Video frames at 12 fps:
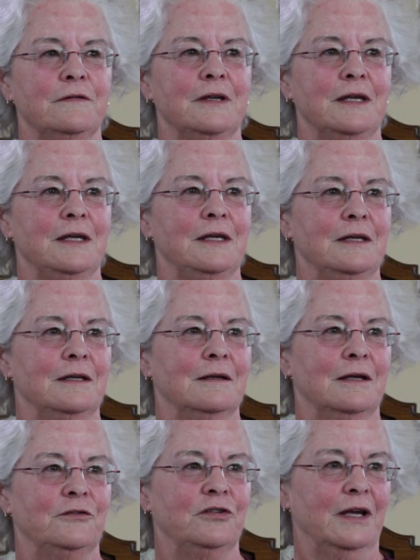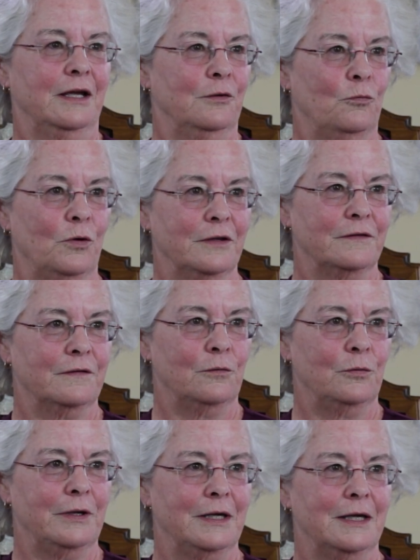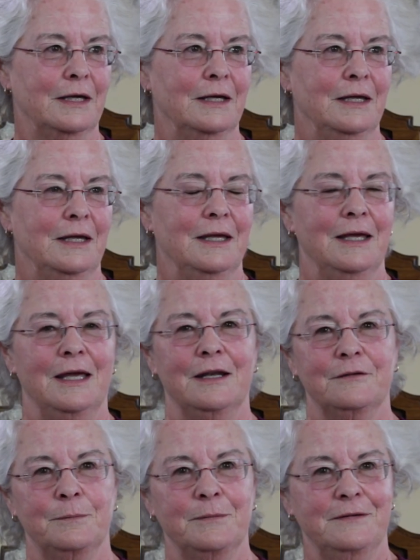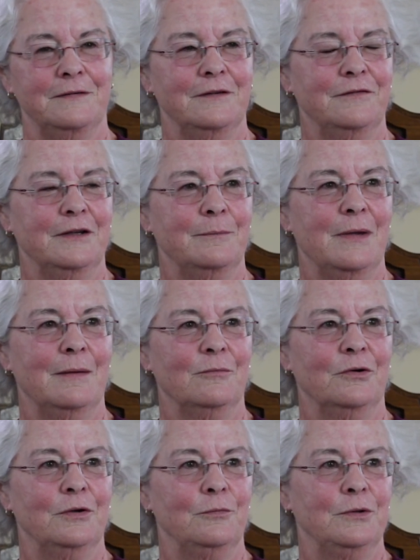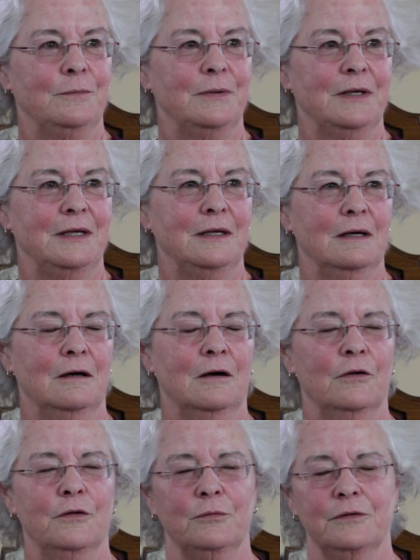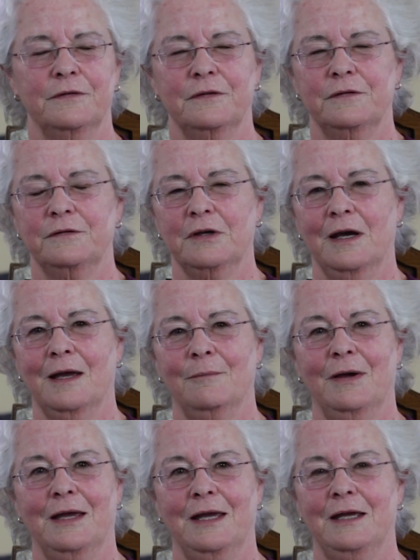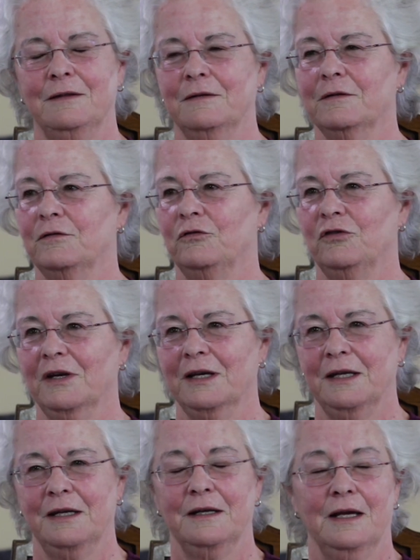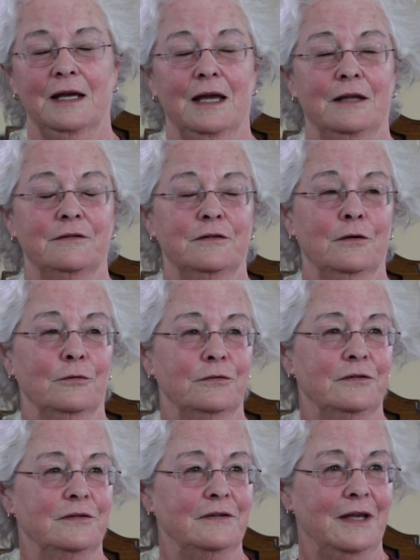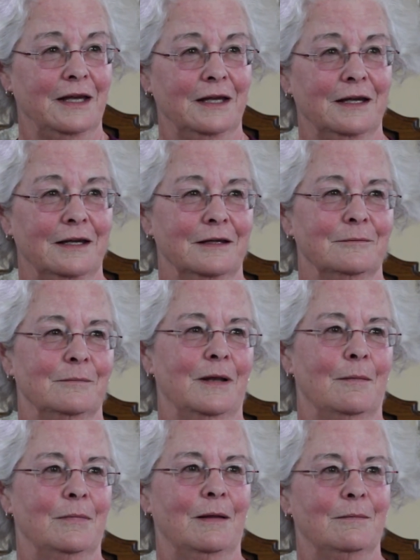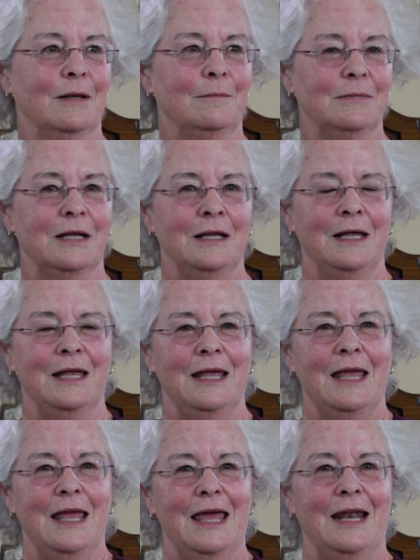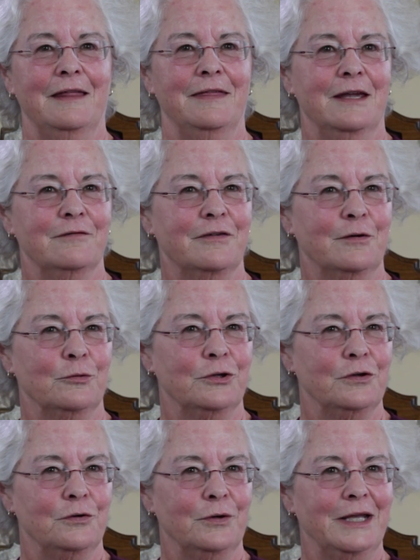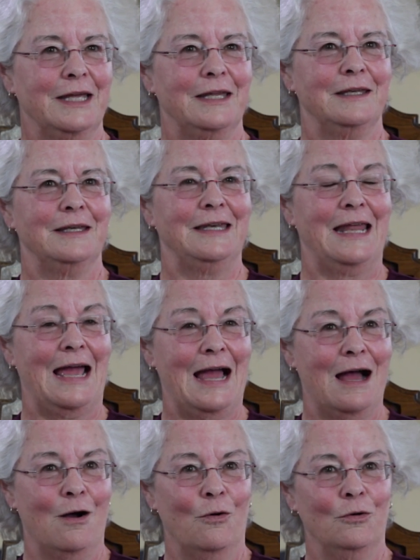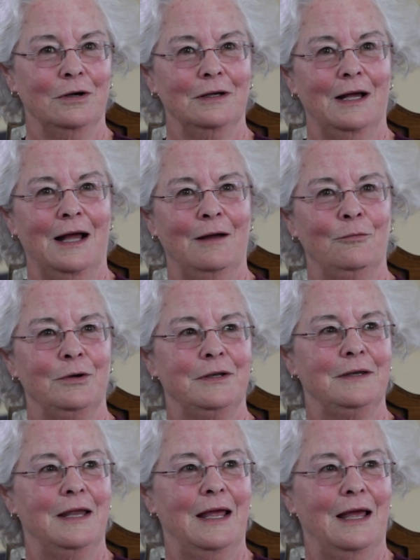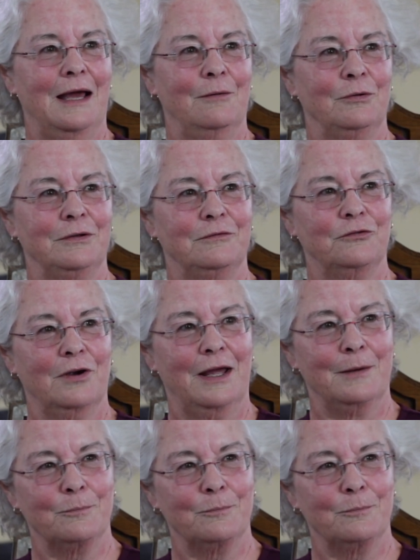to eat a chicken once a week. And a specific memory would be, oh, there was this time I ate this chicken and I got so sick and blah, blah, blah, blah. And I think if I were doing it now, I would try to